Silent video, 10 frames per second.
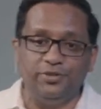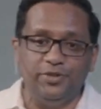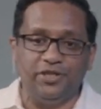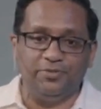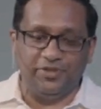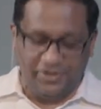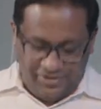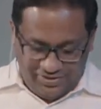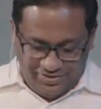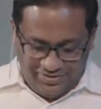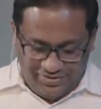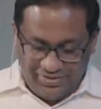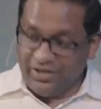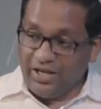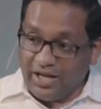At some point or
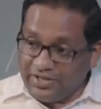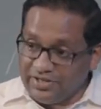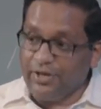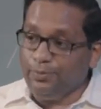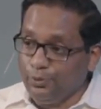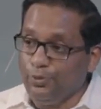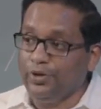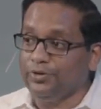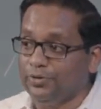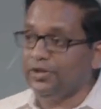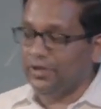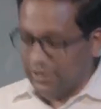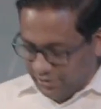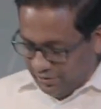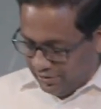another,
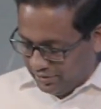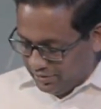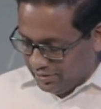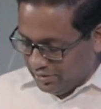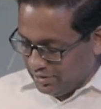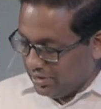everyone is tempted.